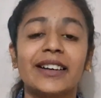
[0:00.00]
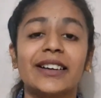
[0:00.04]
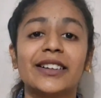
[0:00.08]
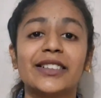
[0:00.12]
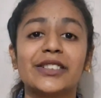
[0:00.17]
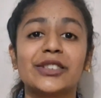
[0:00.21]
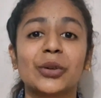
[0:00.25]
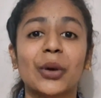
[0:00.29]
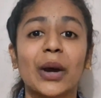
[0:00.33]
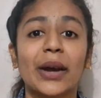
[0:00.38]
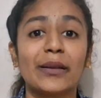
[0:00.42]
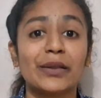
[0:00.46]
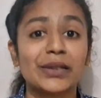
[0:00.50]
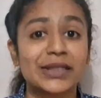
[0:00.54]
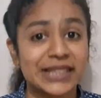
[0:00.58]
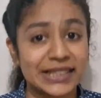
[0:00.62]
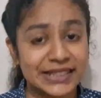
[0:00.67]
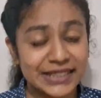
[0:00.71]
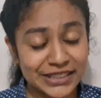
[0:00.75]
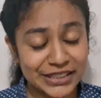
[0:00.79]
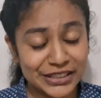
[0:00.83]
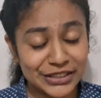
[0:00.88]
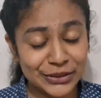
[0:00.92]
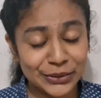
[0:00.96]
So I would
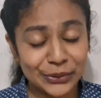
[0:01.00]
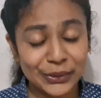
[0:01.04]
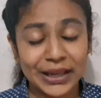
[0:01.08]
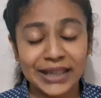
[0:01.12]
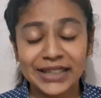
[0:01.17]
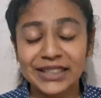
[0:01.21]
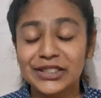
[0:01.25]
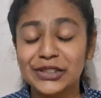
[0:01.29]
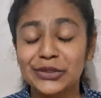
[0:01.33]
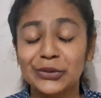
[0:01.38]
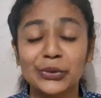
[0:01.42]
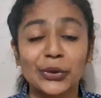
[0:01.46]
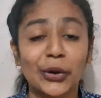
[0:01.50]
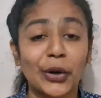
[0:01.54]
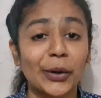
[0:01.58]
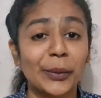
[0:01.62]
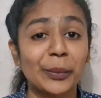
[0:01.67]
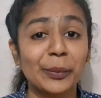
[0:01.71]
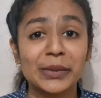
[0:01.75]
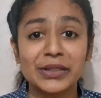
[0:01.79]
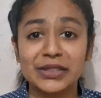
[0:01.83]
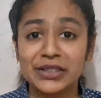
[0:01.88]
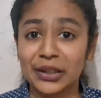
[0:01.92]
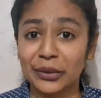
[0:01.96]
suggest you guys to
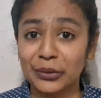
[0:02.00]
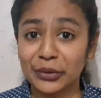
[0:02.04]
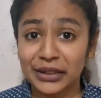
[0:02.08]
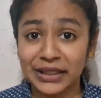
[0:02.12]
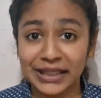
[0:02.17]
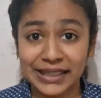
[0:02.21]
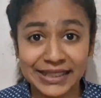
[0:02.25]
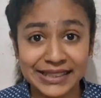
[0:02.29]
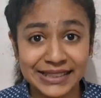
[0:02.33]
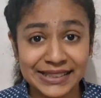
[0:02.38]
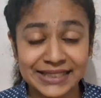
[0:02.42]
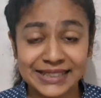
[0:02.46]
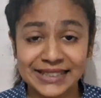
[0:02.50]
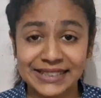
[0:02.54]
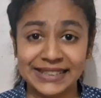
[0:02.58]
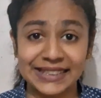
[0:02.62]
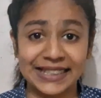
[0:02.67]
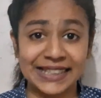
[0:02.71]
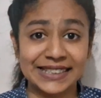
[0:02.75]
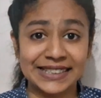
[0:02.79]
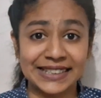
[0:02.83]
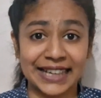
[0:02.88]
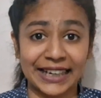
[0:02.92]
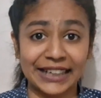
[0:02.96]
not miss out
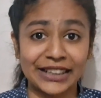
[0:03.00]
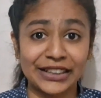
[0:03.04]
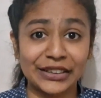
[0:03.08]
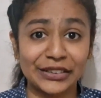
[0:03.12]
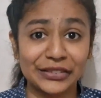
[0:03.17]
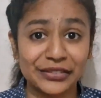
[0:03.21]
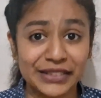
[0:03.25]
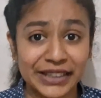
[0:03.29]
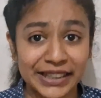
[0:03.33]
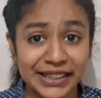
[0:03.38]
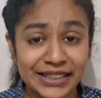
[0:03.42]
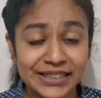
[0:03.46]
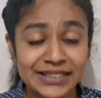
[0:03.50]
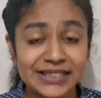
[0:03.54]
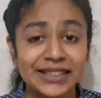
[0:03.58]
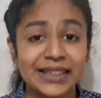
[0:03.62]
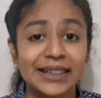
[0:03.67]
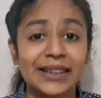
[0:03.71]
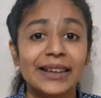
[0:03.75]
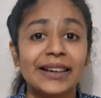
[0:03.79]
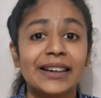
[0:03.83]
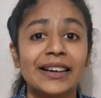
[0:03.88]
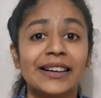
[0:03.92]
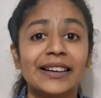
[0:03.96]
these kind of things.
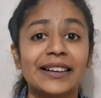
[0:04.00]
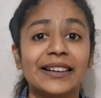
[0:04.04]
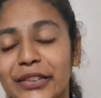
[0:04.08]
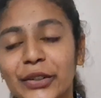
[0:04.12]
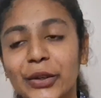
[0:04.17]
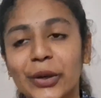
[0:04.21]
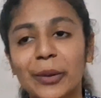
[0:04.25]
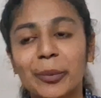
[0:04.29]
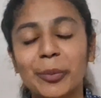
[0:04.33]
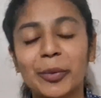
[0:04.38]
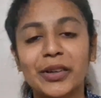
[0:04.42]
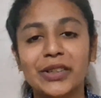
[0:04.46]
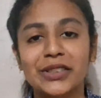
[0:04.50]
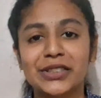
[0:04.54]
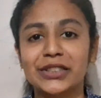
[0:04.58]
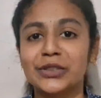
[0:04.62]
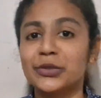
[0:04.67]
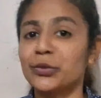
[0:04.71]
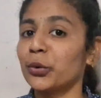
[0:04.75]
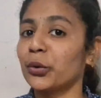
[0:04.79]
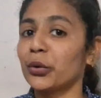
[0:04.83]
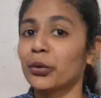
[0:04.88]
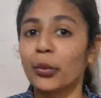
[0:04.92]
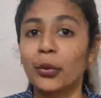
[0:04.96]
If you're a person
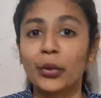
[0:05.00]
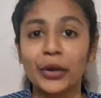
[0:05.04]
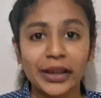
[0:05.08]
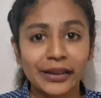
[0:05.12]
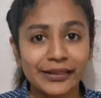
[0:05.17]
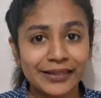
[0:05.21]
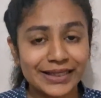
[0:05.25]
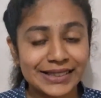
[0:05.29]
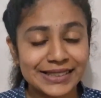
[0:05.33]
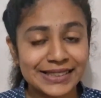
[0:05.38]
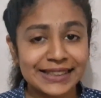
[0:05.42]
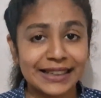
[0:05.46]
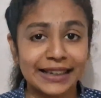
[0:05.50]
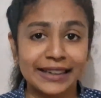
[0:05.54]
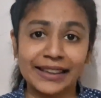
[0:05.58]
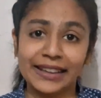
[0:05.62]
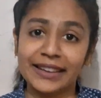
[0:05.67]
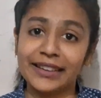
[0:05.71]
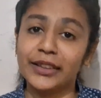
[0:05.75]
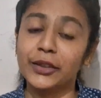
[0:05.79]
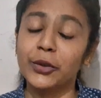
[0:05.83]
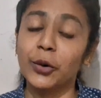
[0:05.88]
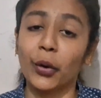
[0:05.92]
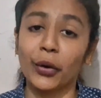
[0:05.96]
who are okay with
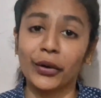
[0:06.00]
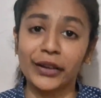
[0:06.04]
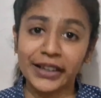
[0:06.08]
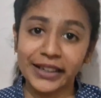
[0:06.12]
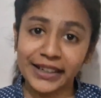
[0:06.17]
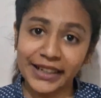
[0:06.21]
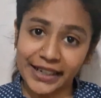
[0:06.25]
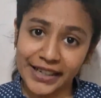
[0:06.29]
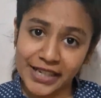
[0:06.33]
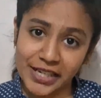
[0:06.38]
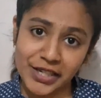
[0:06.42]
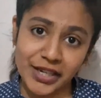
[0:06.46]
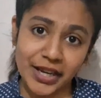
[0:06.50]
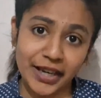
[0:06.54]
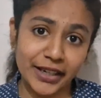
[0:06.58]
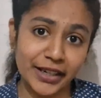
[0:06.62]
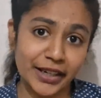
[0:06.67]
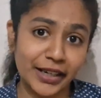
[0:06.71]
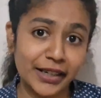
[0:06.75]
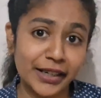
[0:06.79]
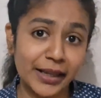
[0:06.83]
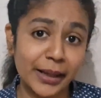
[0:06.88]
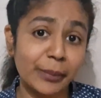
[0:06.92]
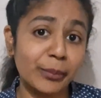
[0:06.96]
studying the audit
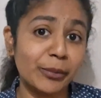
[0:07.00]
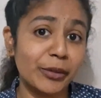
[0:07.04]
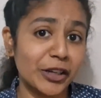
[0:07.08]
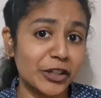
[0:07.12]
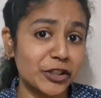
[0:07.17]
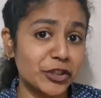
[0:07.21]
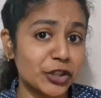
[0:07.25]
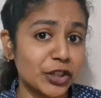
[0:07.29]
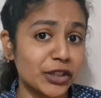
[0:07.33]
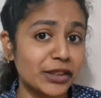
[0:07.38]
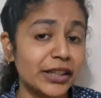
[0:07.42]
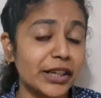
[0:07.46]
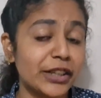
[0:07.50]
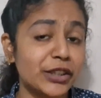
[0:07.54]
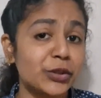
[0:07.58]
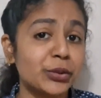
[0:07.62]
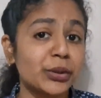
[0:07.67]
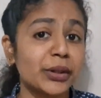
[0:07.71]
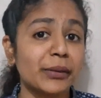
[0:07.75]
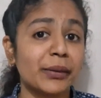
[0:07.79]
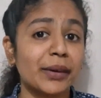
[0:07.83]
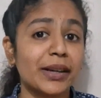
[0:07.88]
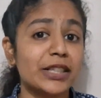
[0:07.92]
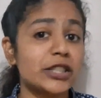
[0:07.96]
entire day, make sure that you
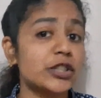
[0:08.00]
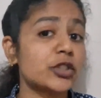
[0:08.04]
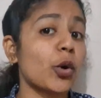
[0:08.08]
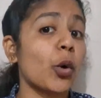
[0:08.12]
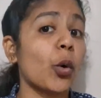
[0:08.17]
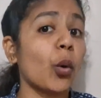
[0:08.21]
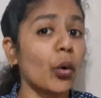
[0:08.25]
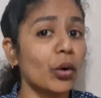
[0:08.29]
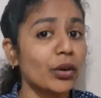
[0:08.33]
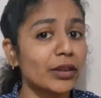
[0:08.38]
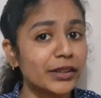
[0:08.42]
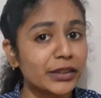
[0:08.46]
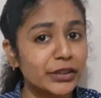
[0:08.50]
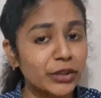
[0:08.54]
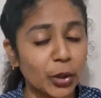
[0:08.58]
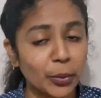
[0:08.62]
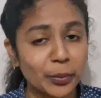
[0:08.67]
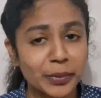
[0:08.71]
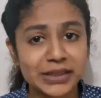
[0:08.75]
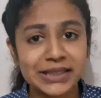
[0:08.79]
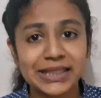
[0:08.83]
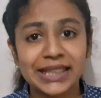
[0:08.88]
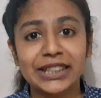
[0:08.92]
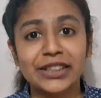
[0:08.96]
revise all the
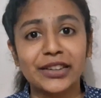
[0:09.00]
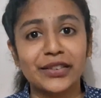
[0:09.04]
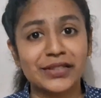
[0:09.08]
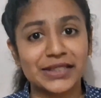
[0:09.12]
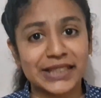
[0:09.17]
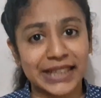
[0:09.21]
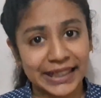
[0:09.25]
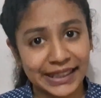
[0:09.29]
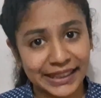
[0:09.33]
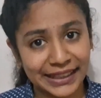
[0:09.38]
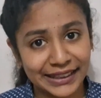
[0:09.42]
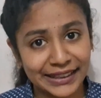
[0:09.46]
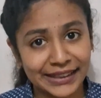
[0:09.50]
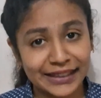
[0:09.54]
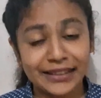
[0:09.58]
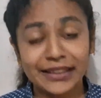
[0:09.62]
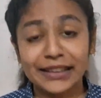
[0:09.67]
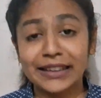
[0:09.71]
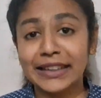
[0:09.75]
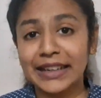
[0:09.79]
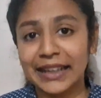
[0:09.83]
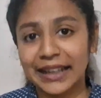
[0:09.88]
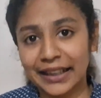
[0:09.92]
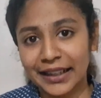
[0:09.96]
topics that you have studied in
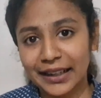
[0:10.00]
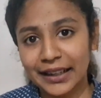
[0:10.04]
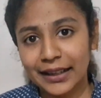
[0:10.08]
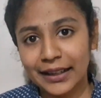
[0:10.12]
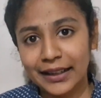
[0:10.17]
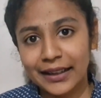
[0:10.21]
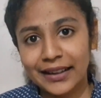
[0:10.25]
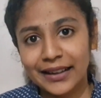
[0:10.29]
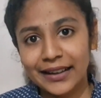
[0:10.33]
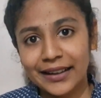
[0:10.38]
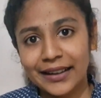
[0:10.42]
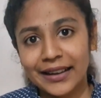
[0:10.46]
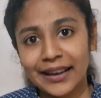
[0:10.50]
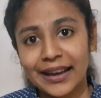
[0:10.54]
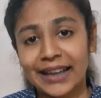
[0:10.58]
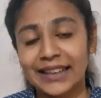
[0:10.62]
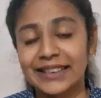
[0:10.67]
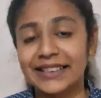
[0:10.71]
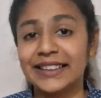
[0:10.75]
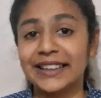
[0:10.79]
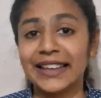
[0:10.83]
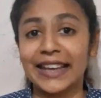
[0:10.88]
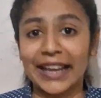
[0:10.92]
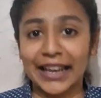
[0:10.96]
a day at
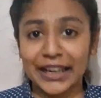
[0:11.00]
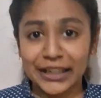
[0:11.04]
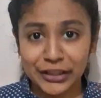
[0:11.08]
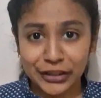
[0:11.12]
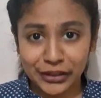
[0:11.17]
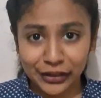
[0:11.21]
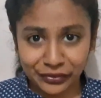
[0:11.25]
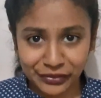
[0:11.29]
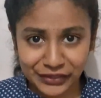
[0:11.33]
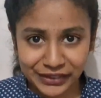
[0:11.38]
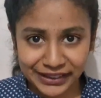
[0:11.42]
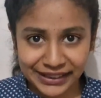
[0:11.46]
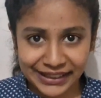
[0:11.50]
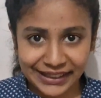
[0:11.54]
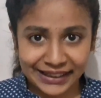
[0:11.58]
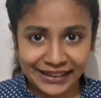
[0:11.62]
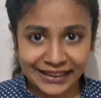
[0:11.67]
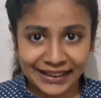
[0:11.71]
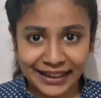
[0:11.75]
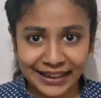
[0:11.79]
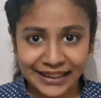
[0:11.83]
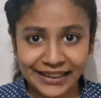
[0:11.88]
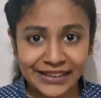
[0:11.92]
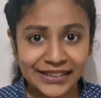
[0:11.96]
the end of the day,
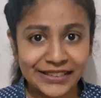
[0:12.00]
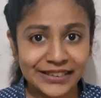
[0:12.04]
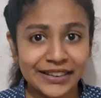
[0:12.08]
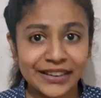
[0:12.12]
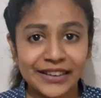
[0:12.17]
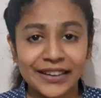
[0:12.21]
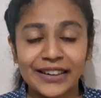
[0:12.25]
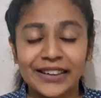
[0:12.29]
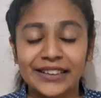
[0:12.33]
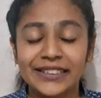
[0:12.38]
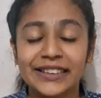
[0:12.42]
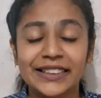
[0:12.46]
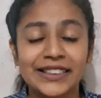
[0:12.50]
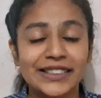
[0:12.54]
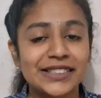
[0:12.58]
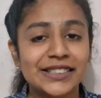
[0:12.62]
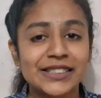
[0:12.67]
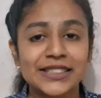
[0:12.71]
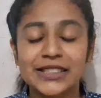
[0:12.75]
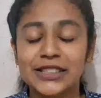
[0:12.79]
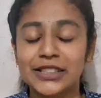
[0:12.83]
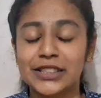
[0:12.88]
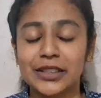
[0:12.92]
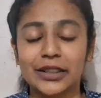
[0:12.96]
right?
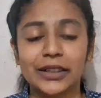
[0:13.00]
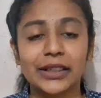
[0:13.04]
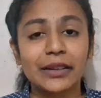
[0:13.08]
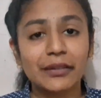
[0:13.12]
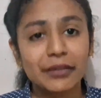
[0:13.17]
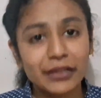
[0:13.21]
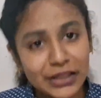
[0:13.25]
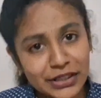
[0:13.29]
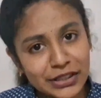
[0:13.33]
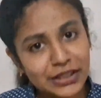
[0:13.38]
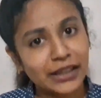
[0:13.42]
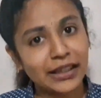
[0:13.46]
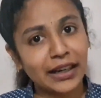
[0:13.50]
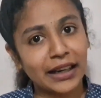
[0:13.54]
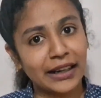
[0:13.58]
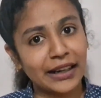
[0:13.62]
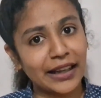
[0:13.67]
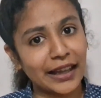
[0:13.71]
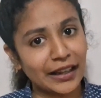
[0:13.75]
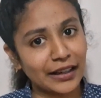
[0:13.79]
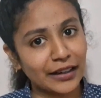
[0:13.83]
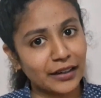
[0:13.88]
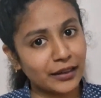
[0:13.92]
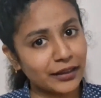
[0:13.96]
This revision,
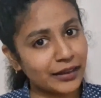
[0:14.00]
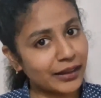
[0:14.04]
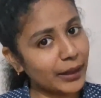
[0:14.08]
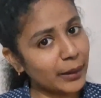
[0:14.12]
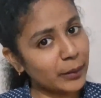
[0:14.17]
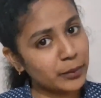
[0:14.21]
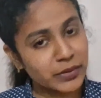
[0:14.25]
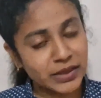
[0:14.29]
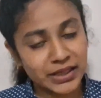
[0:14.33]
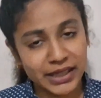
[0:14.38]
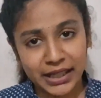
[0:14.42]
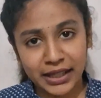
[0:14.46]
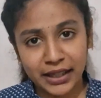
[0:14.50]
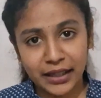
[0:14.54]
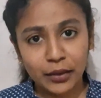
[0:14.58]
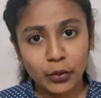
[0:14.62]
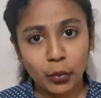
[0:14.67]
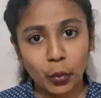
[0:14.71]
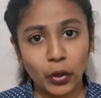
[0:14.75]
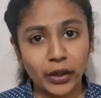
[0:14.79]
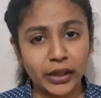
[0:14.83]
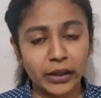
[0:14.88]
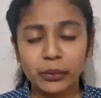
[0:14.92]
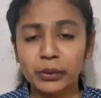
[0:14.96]
again, I'm saying
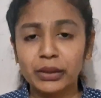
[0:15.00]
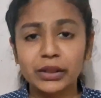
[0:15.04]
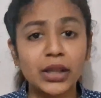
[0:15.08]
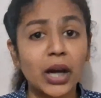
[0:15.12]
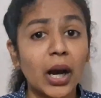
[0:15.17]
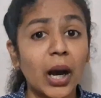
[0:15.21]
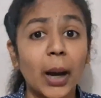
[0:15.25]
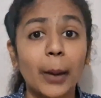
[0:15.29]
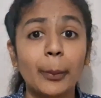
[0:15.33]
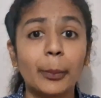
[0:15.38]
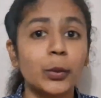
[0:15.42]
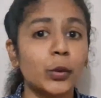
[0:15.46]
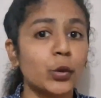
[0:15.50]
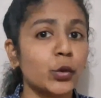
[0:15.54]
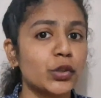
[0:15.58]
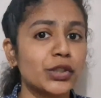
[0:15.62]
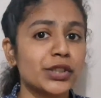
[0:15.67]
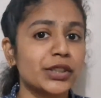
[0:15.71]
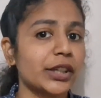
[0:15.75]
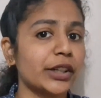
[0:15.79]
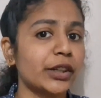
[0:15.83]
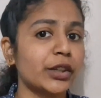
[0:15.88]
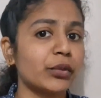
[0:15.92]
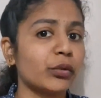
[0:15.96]
whatever the approach
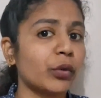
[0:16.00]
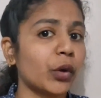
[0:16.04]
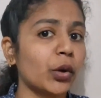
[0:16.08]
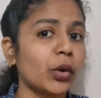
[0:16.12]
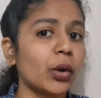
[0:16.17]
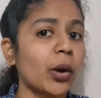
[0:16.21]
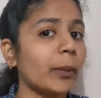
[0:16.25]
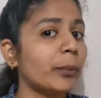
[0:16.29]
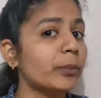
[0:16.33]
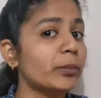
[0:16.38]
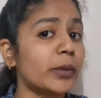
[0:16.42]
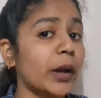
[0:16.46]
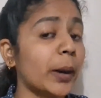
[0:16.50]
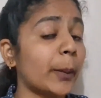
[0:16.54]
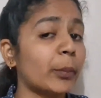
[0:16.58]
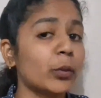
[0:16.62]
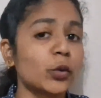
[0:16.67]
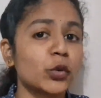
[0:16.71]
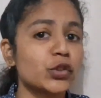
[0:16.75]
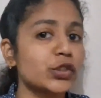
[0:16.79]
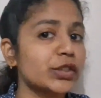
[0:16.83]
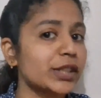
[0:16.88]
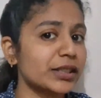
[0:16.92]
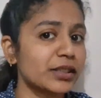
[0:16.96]
that you follow,
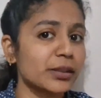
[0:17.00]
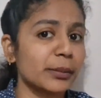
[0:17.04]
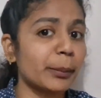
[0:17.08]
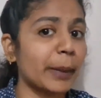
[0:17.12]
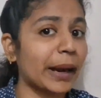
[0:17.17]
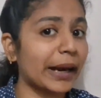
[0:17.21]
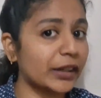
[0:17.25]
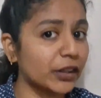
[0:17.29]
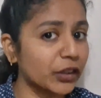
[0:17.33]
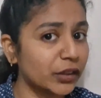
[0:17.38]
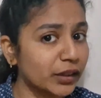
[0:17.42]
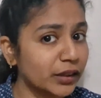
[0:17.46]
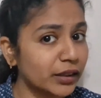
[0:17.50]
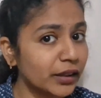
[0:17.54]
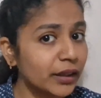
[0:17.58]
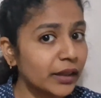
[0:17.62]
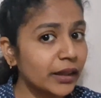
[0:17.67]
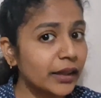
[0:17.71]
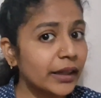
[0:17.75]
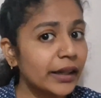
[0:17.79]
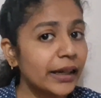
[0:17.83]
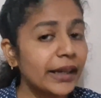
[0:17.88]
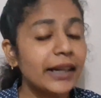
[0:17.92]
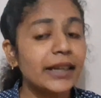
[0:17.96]
approach doesn't matter.
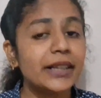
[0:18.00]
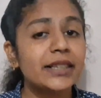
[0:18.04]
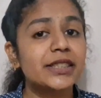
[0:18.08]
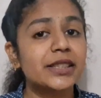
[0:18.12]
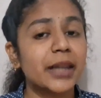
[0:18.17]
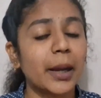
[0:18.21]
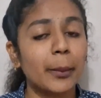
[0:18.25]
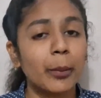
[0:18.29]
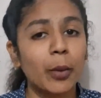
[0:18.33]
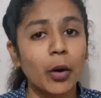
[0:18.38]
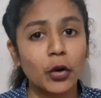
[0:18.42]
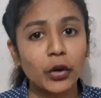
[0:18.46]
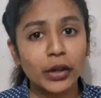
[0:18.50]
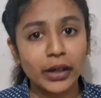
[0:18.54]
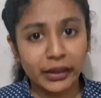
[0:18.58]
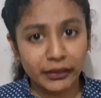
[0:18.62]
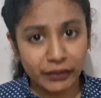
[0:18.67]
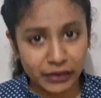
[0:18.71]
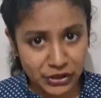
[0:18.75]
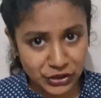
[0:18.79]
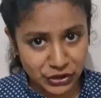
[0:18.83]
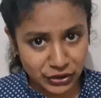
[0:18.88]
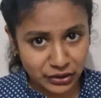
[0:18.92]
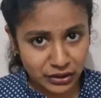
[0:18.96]
It's about
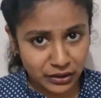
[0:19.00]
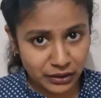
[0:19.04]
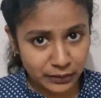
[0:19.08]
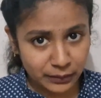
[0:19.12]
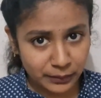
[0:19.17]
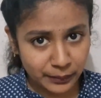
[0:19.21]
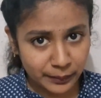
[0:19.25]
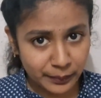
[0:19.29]
revision.